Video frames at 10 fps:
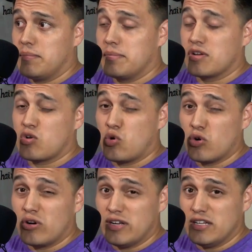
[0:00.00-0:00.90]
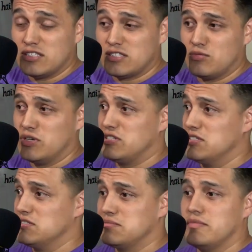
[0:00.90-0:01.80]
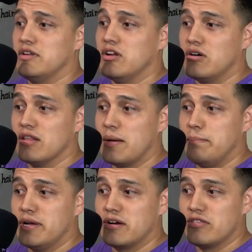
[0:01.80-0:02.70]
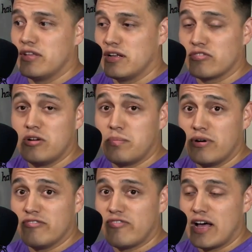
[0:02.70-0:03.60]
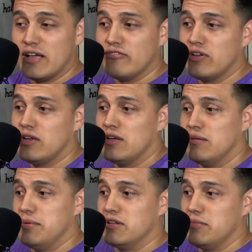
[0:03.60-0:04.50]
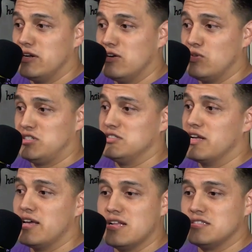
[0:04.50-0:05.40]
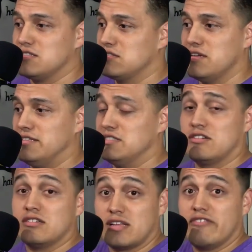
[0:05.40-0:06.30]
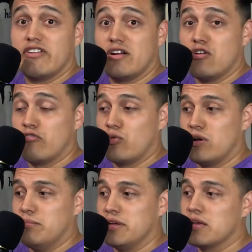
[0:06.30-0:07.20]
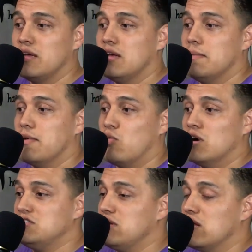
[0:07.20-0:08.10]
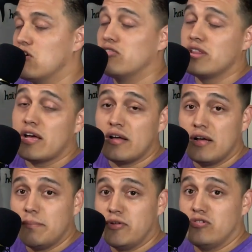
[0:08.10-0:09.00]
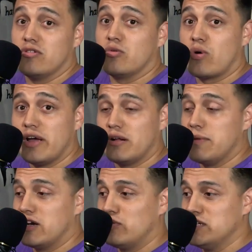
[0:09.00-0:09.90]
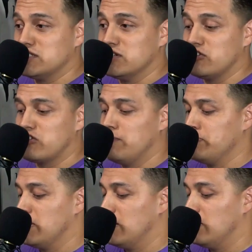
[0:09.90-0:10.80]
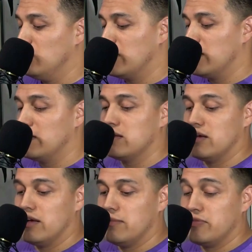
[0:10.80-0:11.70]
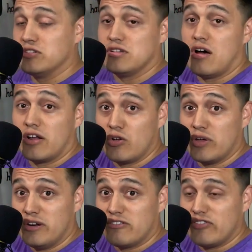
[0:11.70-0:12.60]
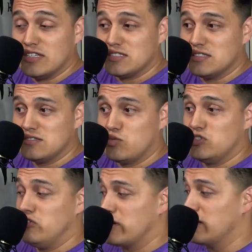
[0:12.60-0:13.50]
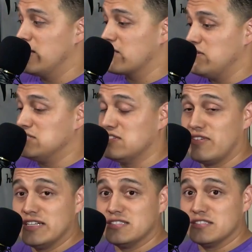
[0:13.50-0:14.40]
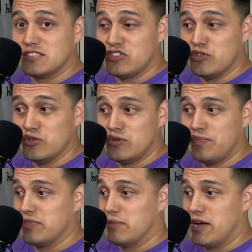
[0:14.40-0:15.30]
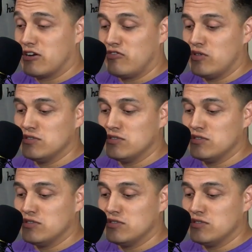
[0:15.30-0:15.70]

quarter inch, which is a lot bigger than a 3.5 millimeter, which is again it just starts getting very overwhelming. But once you get over that hump, you do the right amount of research. You get there's audio interfaces which you connect these devices to, the microphones